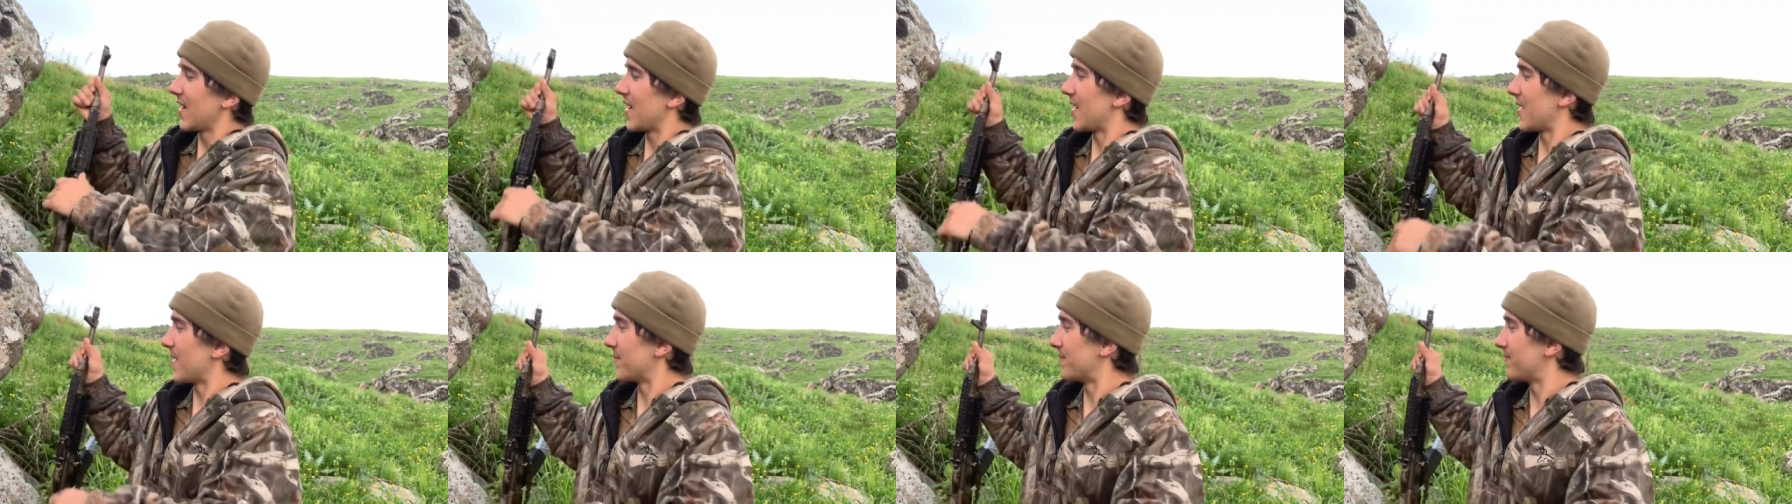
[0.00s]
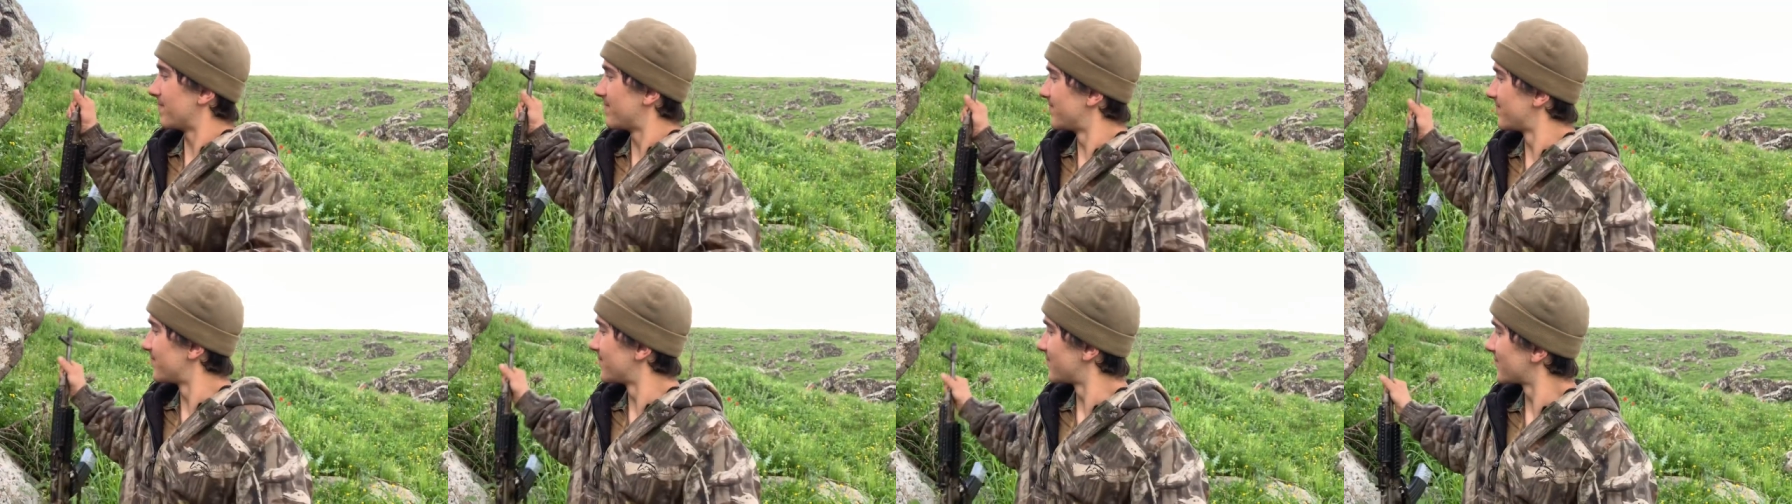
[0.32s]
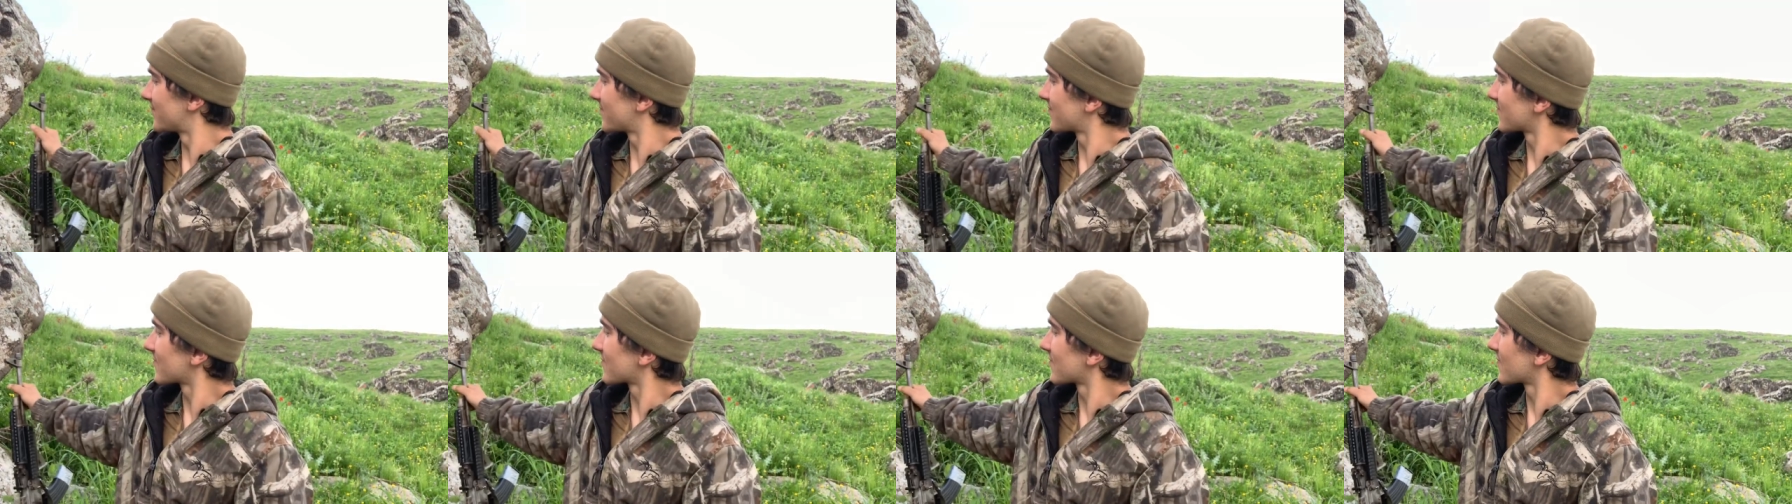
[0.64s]
Um,
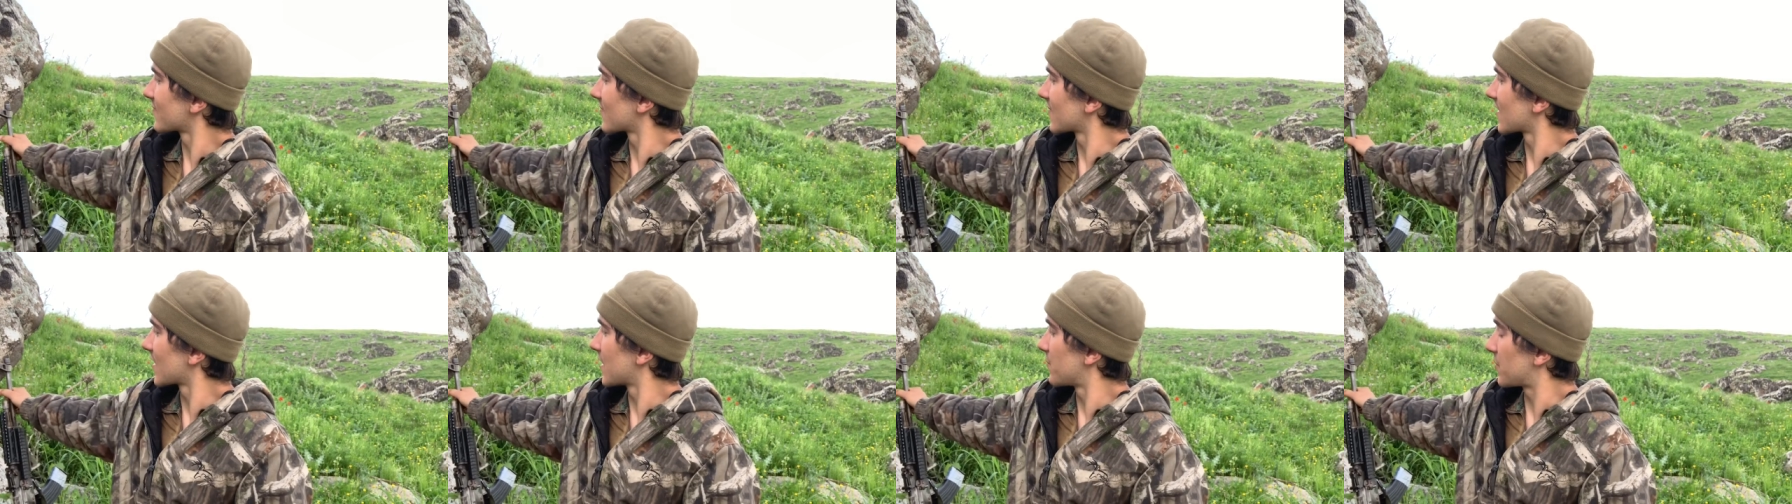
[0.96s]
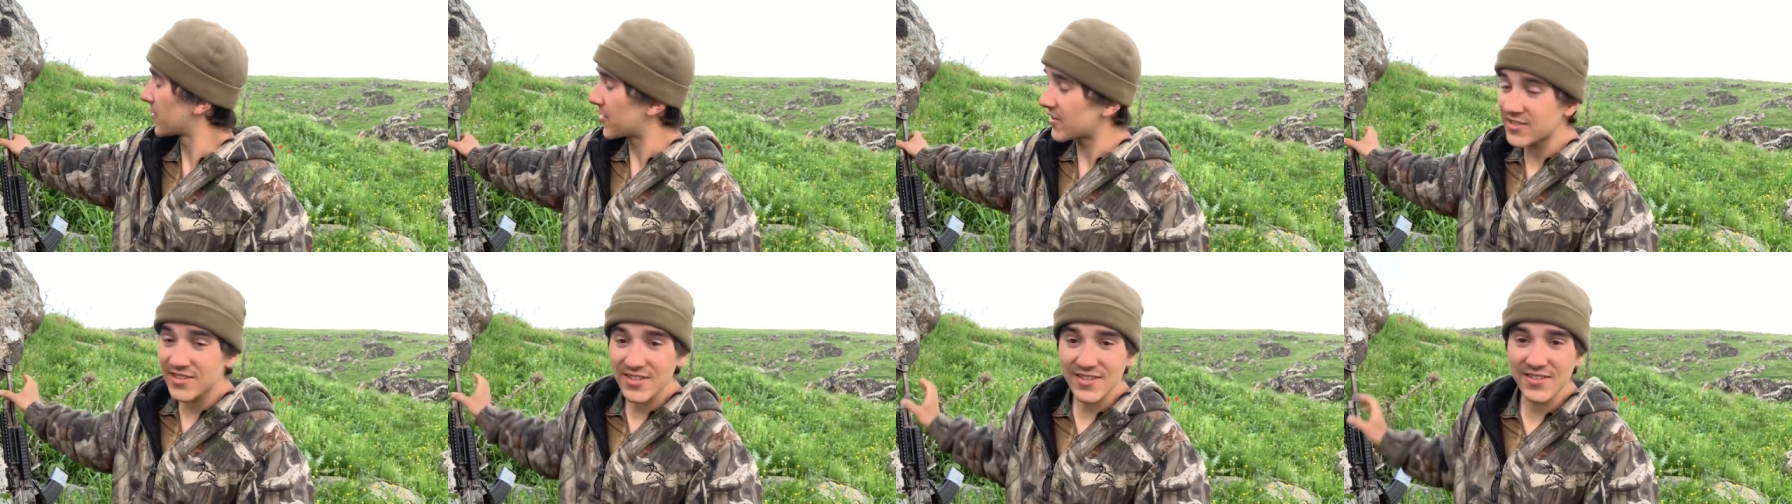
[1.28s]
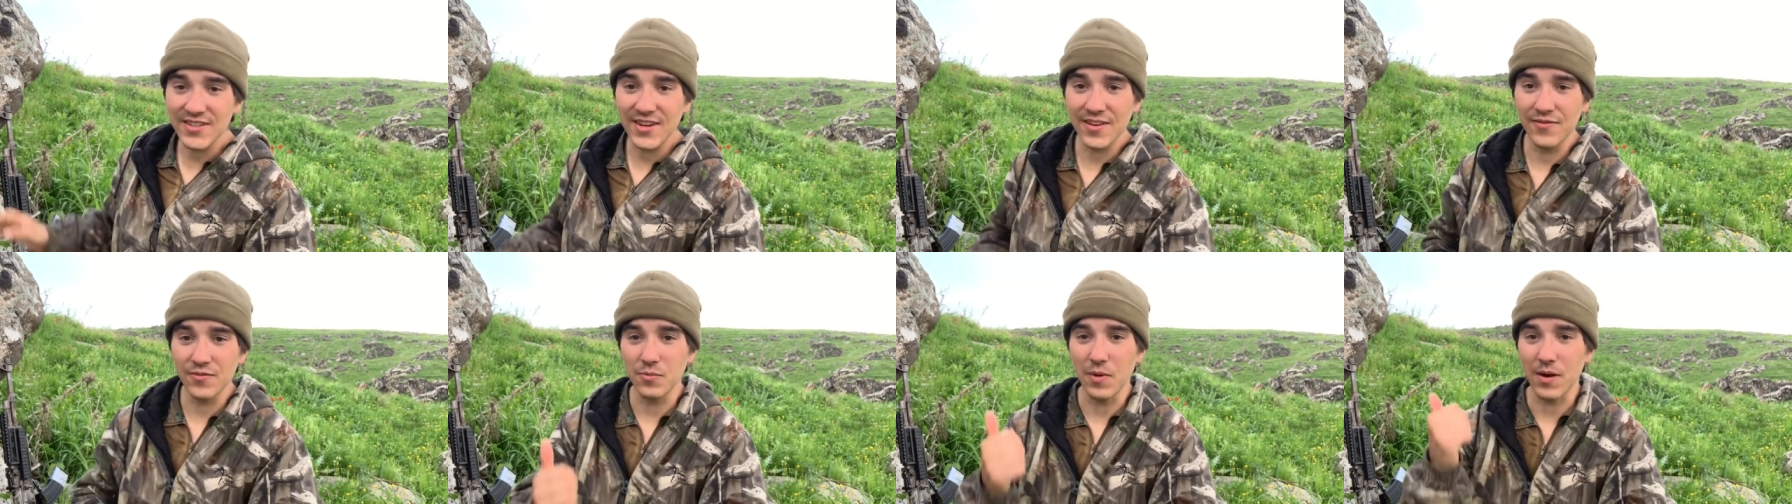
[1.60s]
but this
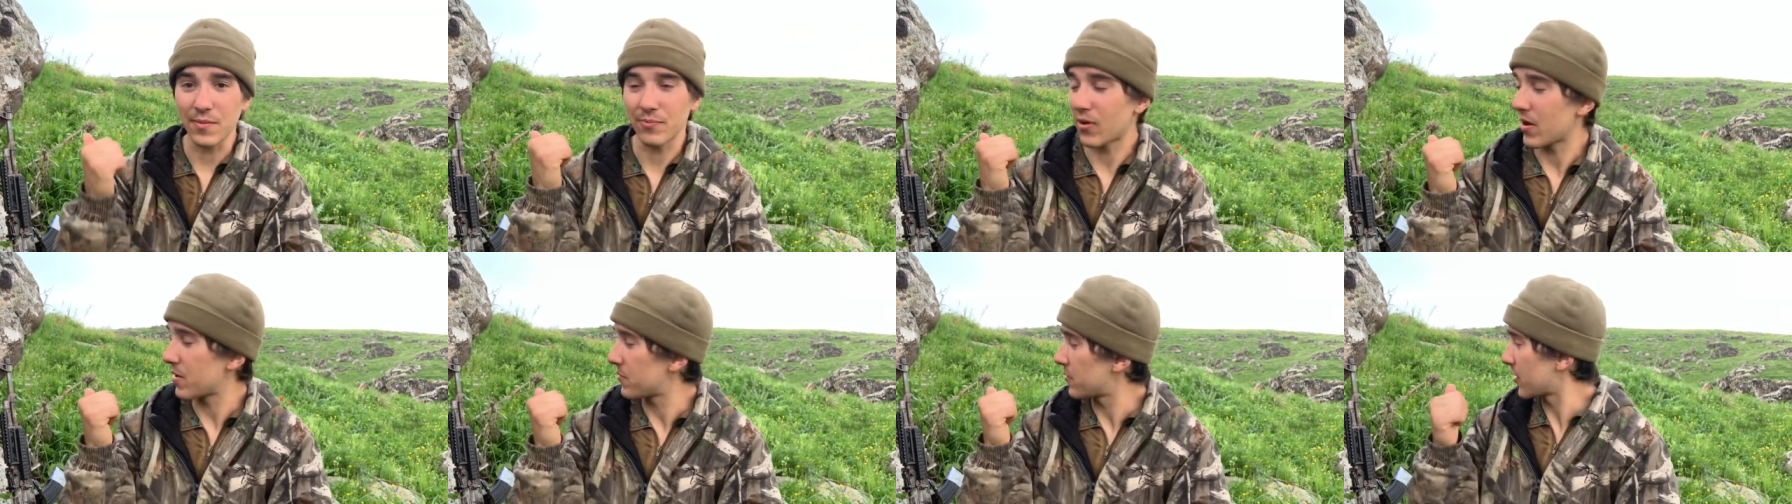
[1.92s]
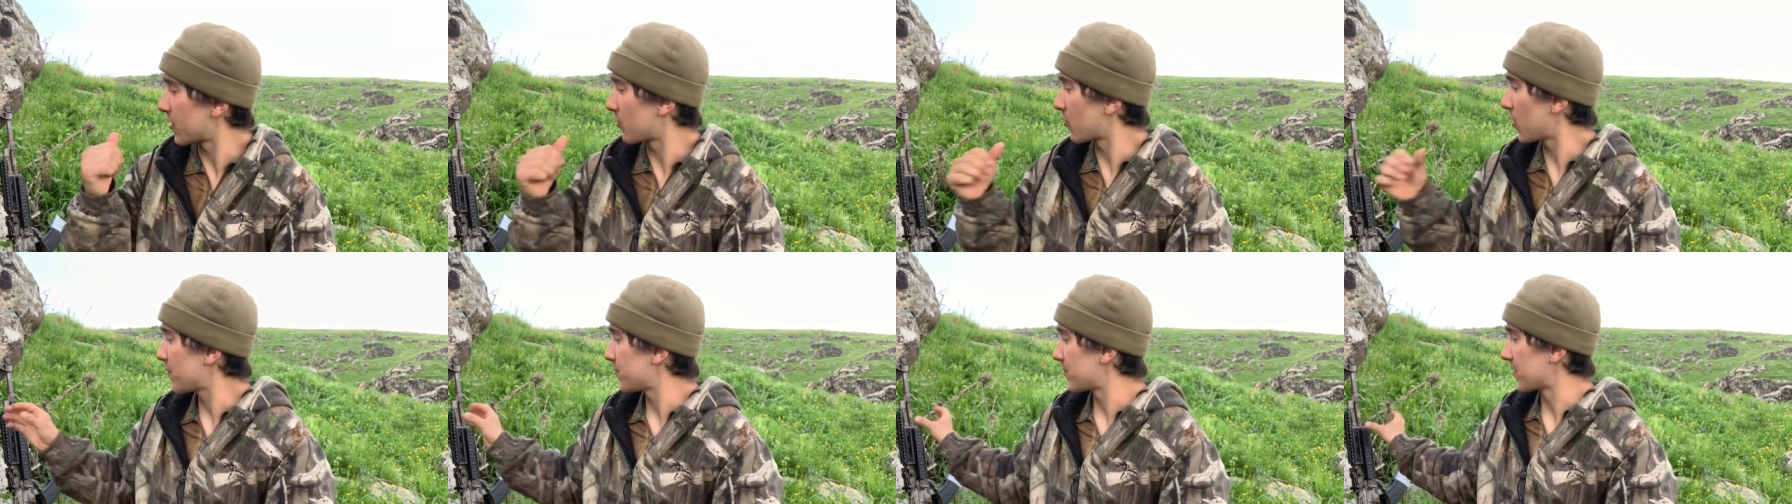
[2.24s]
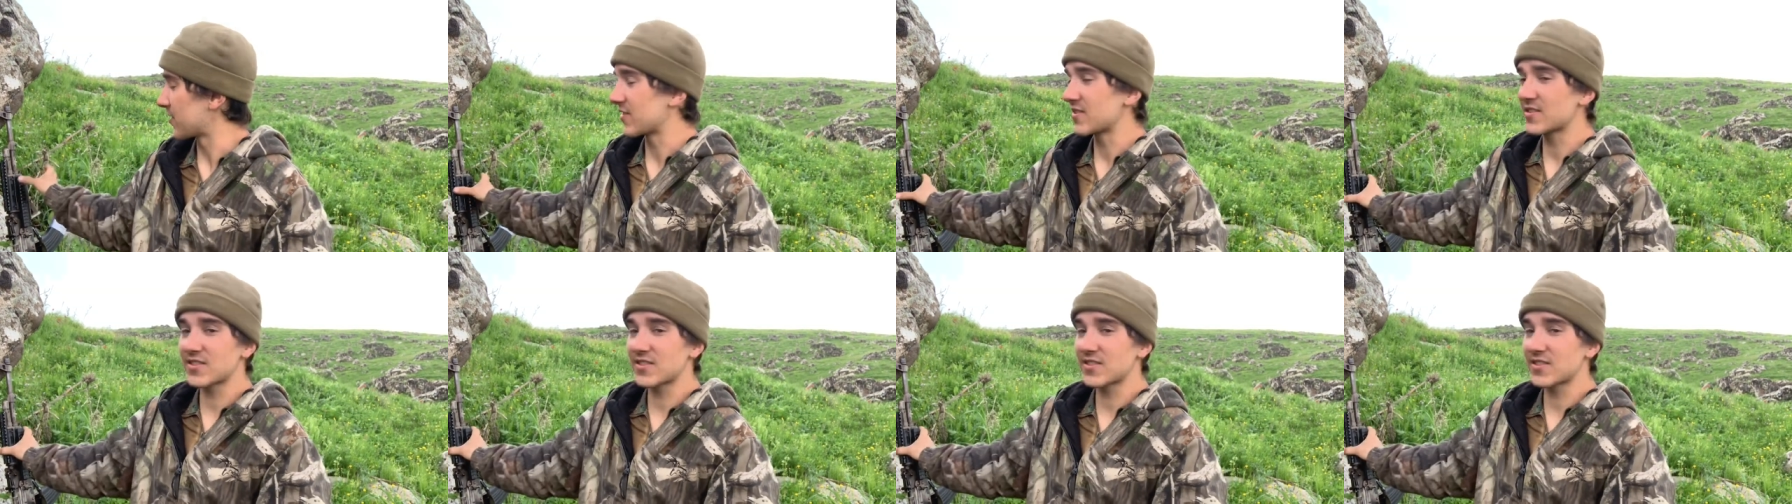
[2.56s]
isn't even my primary weapon.